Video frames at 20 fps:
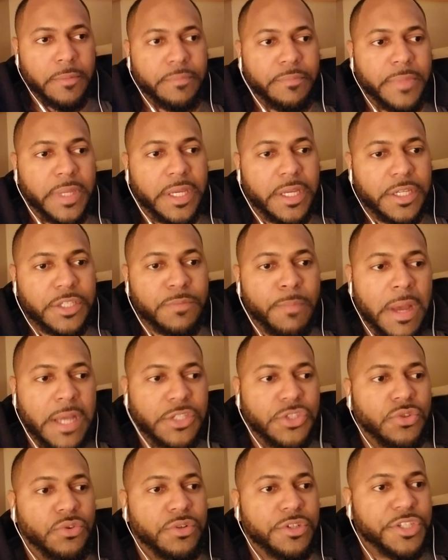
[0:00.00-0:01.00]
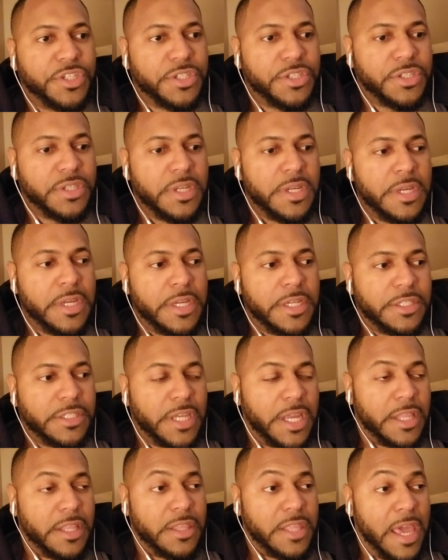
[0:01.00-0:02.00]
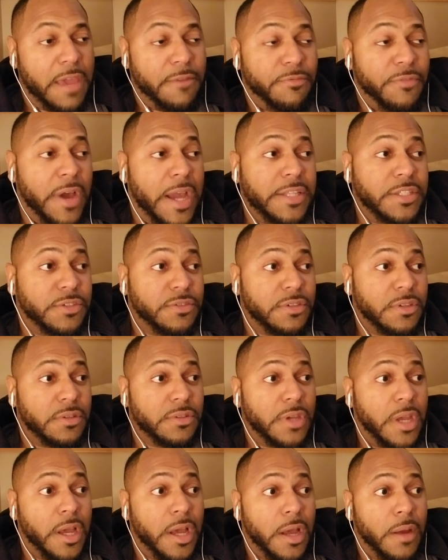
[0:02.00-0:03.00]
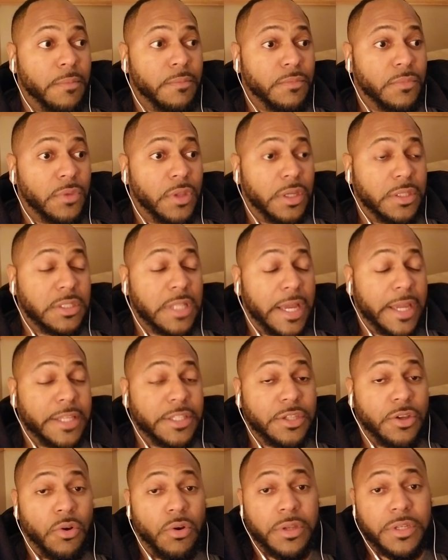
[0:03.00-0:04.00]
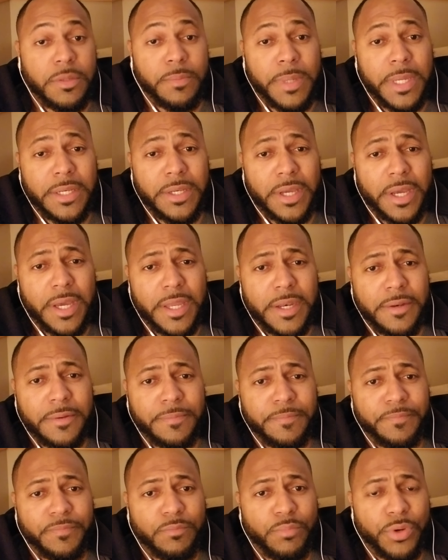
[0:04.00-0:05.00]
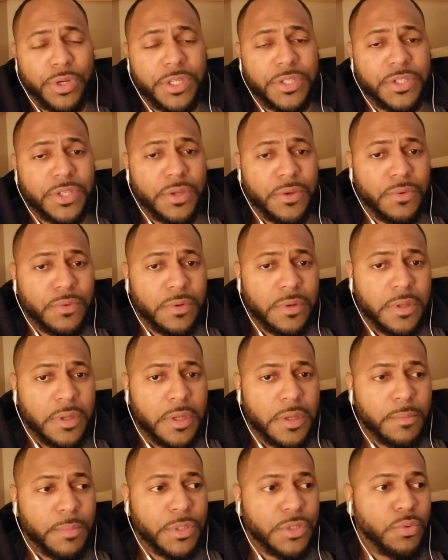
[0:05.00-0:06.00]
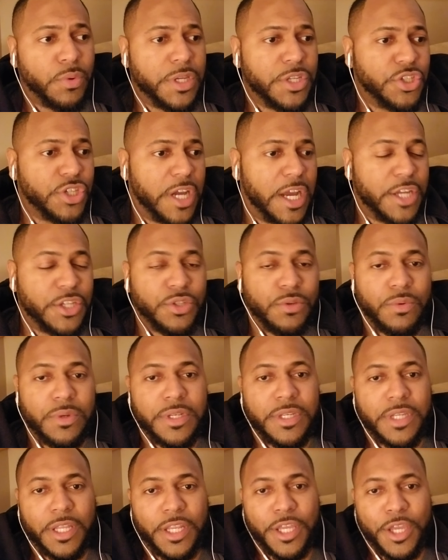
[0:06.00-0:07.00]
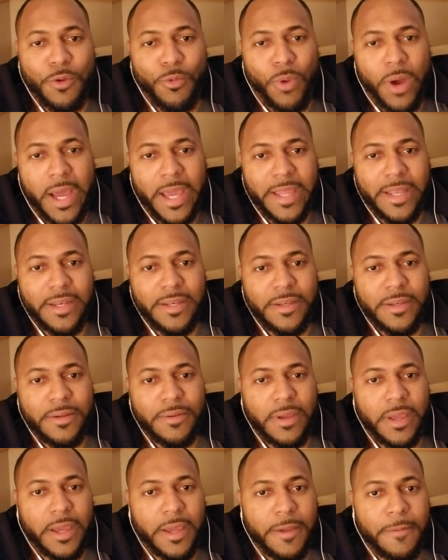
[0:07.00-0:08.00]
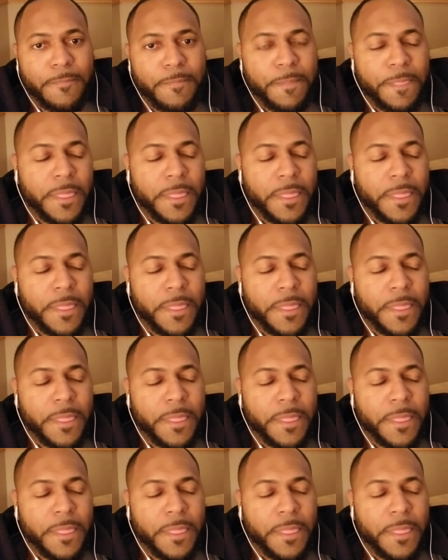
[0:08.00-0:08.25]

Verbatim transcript: Because my sources say that that fight um, looks like it's going to be done pretty soon between Joshua and Dillian Whyte. Okay.